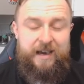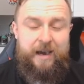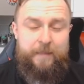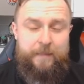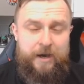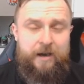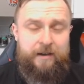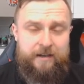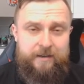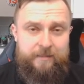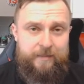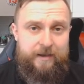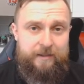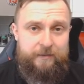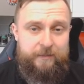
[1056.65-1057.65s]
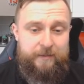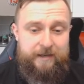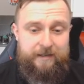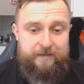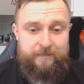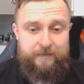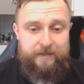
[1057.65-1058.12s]
a bargain, by the
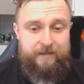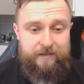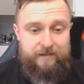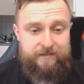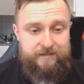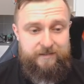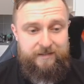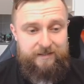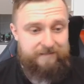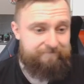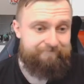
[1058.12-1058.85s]
way, because,